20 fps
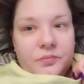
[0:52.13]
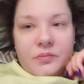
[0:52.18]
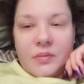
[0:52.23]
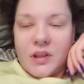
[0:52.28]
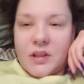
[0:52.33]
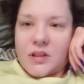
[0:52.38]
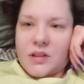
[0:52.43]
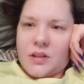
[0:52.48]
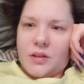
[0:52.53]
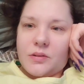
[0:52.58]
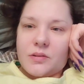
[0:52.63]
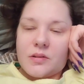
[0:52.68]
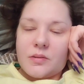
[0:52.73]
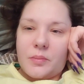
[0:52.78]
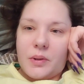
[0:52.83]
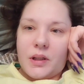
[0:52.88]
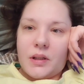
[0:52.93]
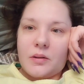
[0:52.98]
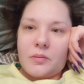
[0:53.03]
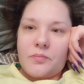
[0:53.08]
Excuse
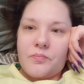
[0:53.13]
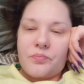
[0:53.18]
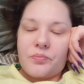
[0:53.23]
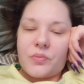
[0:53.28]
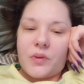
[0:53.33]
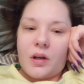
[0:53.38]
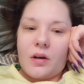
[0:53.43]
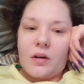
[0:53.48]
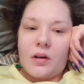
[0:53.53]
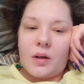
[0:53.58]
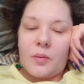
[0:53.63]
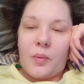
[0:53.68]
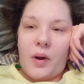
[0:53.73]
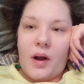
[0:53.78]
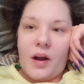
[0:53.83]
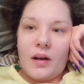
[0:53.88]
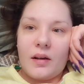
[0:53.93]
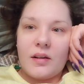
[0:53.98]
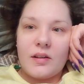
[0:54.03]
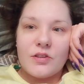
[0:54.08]
me, on a
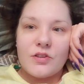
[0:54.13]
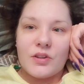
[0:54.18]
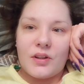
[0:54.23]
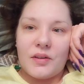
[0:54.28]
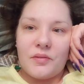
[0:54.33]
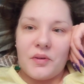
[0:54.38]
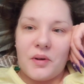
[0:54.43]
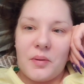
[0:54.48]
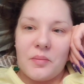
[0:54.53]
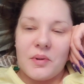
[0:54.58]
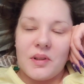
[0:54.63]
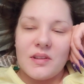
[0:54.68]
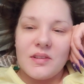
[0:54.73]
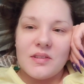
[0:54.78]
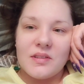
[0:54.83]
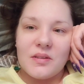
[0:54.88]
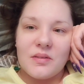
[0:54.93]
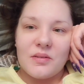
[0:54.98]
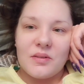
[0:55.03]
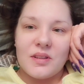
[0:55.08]
package that I have coming,
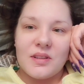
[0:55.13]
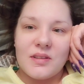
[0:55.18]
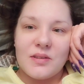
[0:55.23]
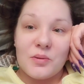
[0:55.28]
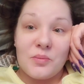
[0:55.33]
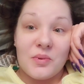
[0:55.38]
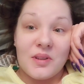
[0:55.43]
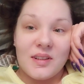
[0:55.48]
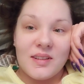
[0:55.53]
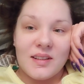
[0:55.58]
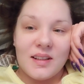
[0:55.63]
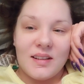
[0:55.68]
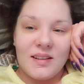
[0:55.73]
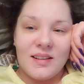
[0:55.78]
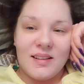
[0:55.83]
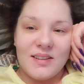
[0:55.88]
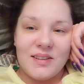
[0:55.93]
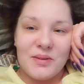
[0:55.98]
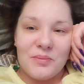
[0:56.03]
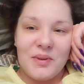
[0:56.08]
so it's super
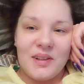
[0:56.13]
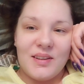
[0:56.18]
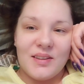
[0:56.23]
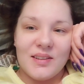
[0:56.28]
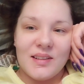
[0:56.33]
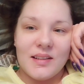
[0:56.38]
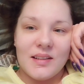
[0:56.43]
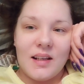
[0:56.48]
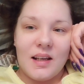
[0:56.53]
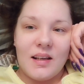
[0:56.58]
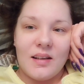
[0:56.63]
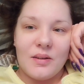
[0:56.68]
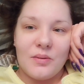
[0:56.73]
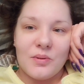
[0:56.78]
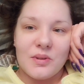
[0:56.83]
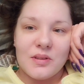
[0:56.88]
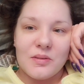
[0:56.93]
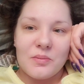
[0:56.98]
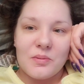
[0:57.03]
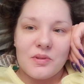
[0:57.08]
exciting. It should be here today. It
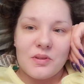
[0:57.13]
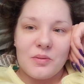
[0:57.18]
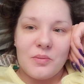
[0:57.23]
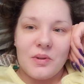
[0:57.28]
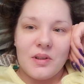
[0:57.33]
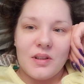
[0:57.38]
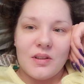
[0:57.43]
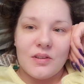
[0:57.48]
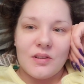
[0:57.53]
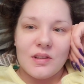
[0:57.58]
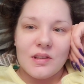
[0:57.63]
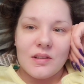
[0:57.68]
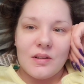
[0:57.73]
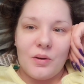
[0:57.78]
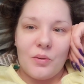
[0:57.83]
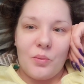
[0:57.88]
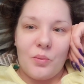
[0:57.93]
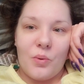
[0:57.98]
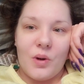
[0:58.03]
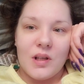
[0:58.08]
wasn't supposed to be here
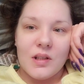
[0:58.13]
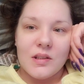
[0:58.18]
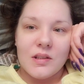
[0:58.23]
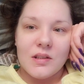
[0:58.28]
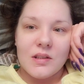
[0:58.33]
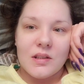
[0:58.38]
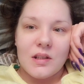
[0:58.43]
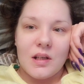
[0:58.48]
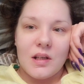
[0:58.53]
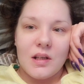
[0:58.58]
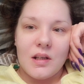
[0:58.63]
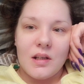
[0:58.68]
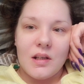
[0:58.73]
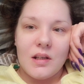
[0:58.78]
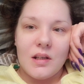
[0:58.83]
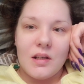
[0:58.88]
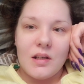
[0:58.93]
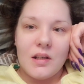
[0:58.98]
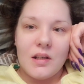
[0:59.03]
until Wednesday.